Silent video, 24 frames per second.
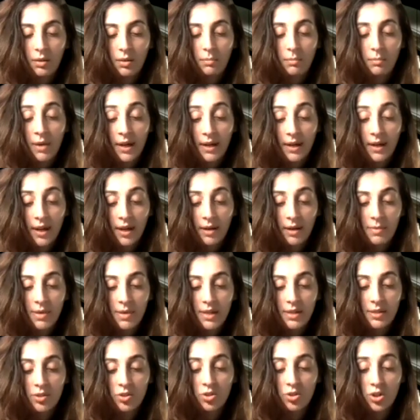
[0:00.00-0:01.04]
My name
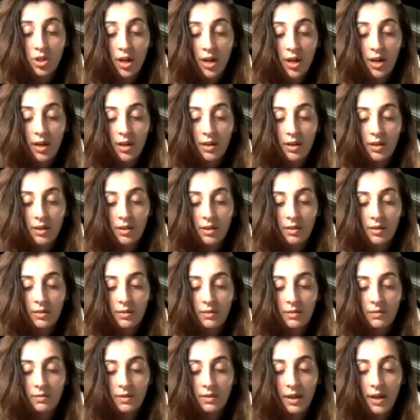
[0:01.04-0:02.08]
is
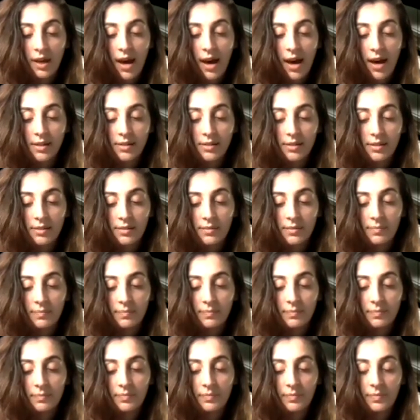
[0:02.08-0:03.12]
JVS.
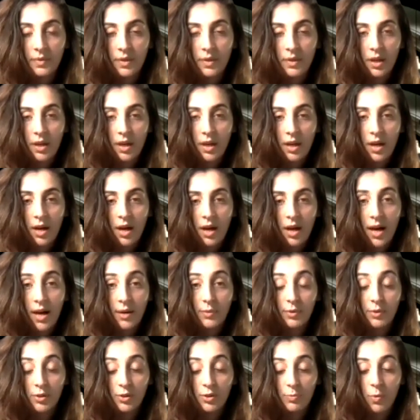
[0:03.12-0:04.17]
I was